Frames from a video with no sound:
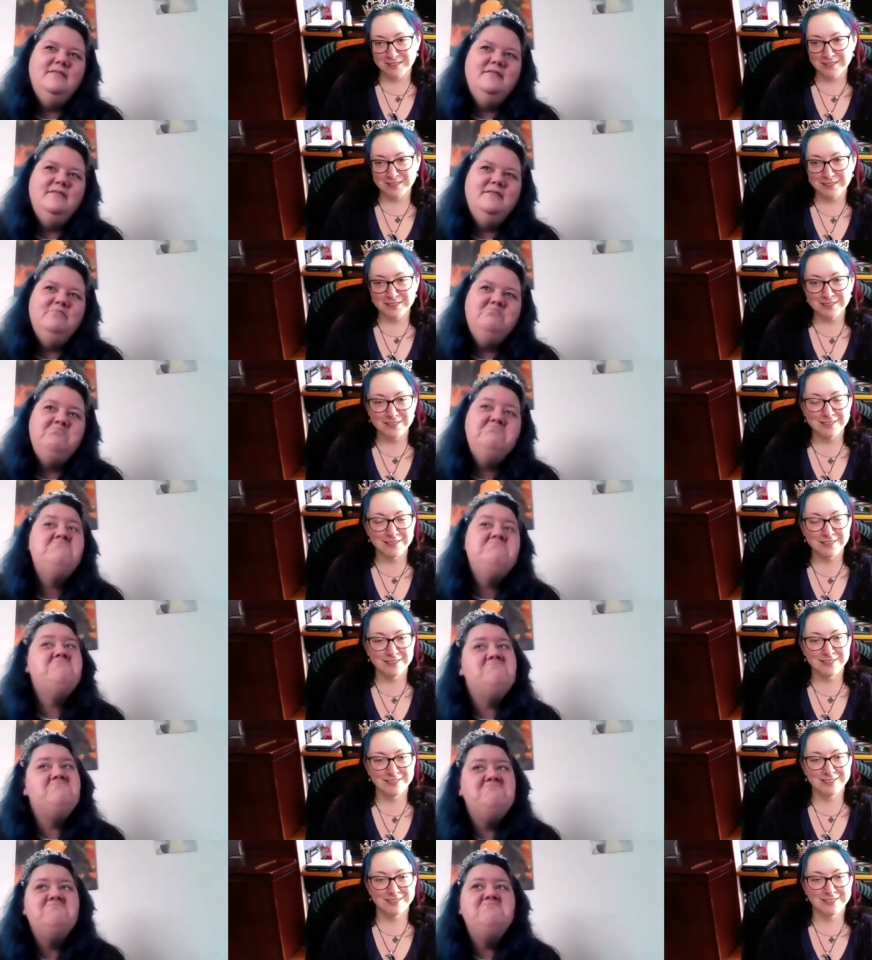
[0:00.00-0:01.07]

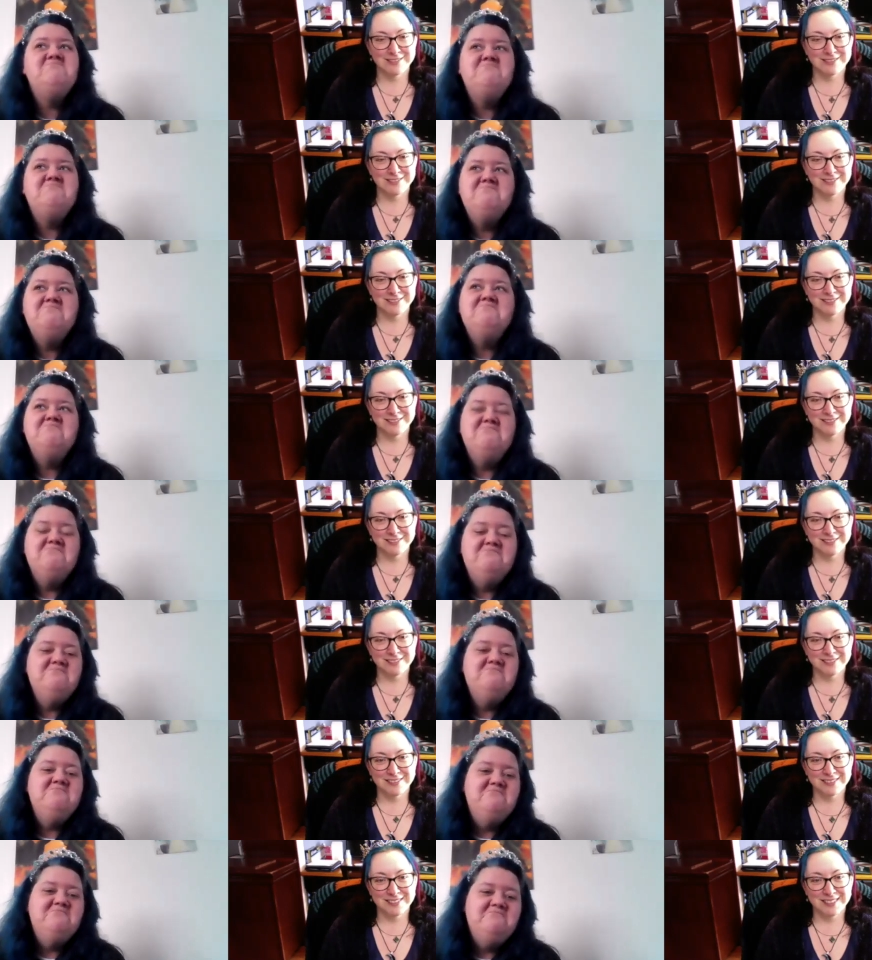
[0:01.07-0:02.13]

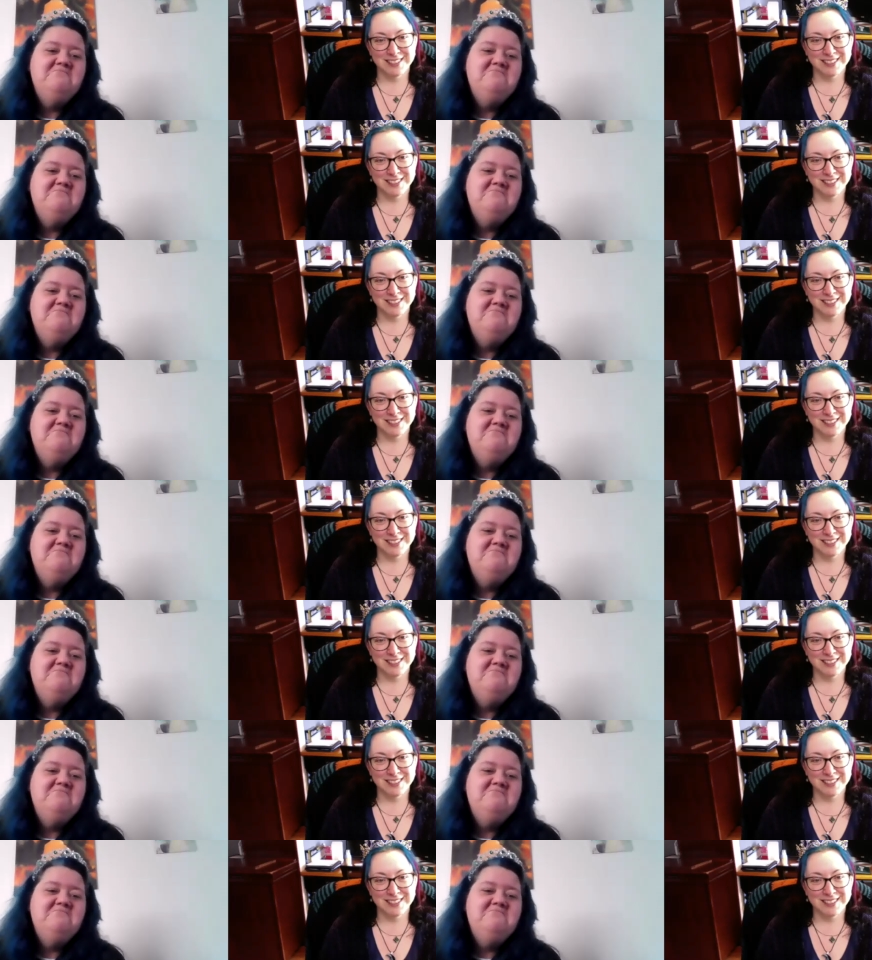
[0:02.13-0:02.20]
Nobody speaks.